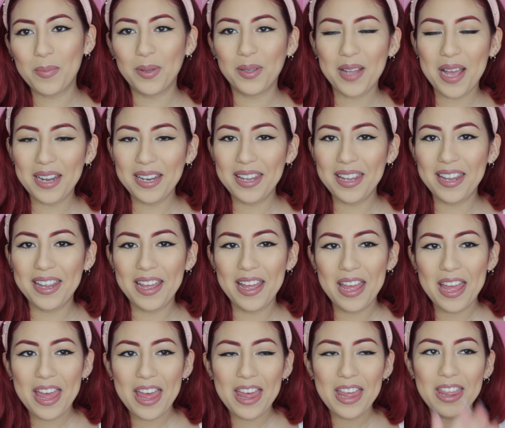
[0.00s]
planning
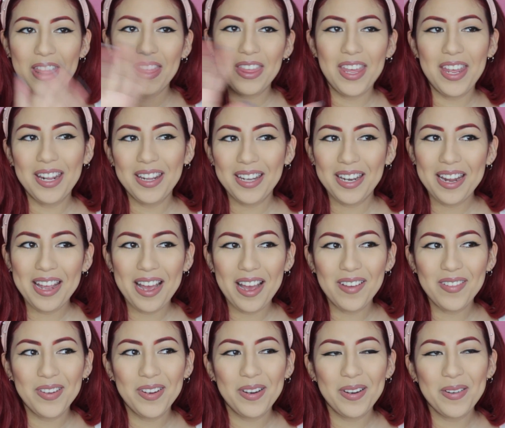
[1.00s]
thing that I
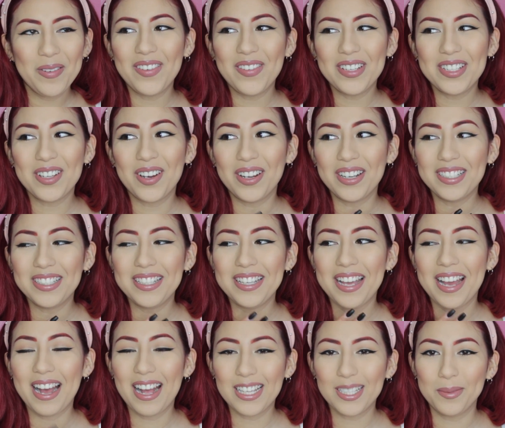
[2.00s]
have here, which honestly
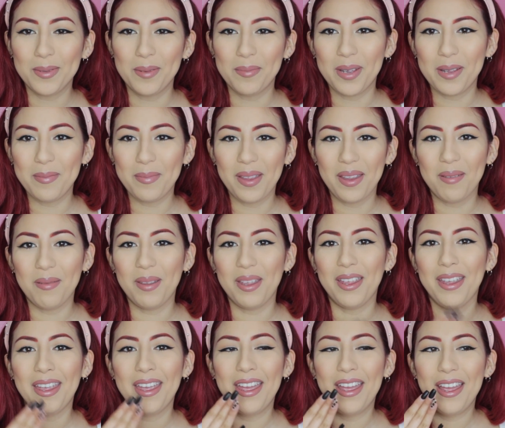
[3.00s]
has been my
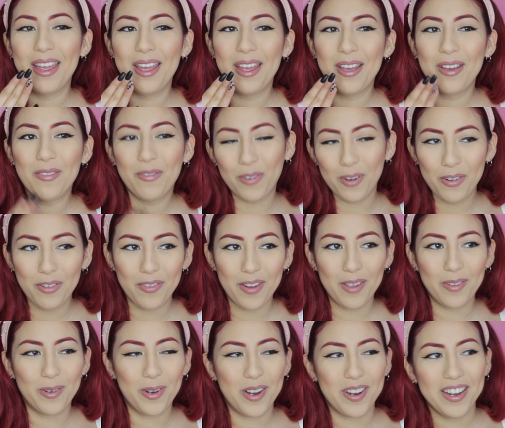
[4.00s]
baby for
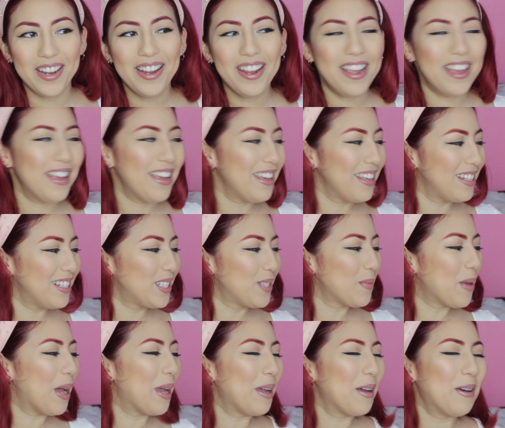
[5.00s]
February, is
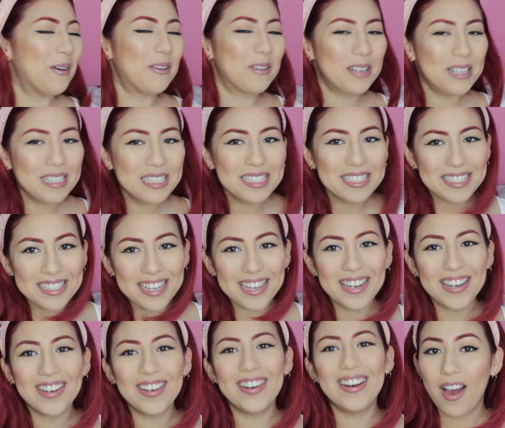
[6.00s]
my Aura
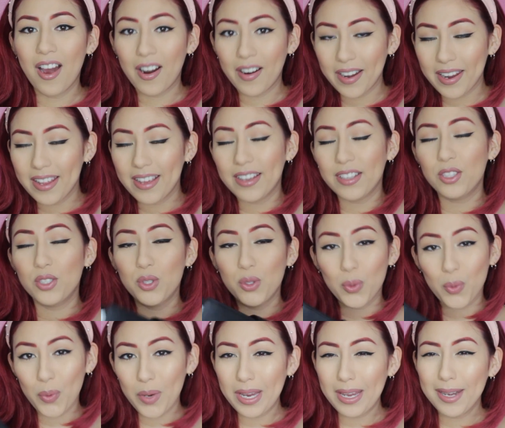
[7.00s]
Style Aria
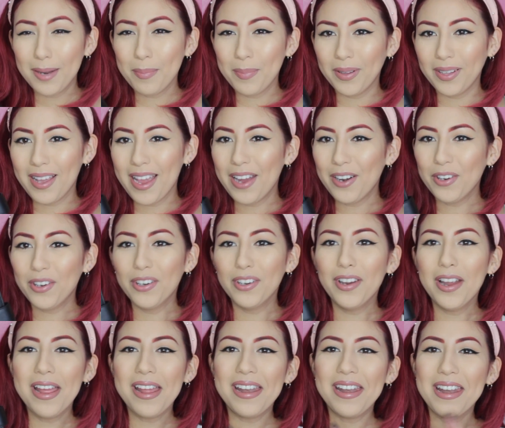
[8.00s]
Tweed
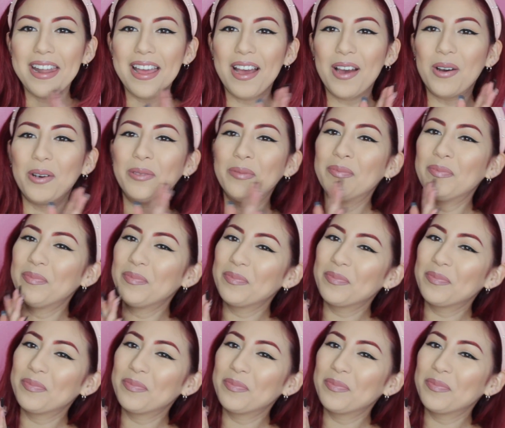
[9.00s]
planner. Now